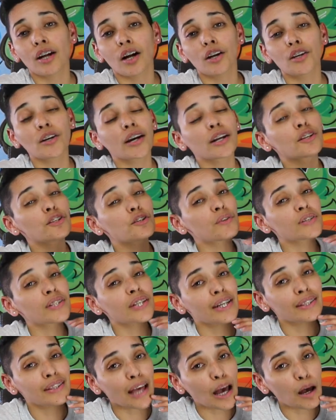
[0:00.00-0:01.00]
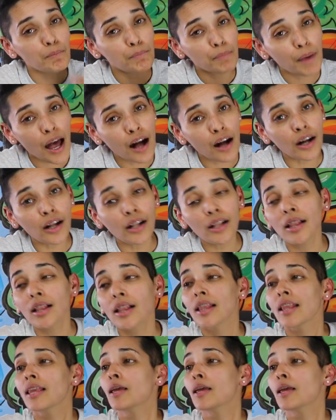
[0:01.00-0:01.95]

All you gotta do is hit that bell.